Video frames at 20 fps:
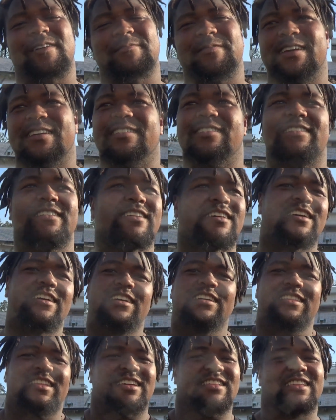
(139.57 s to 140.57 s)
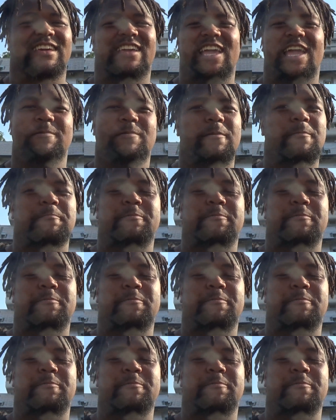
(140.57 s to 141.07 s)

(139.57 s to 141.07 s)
I mean, they, they came up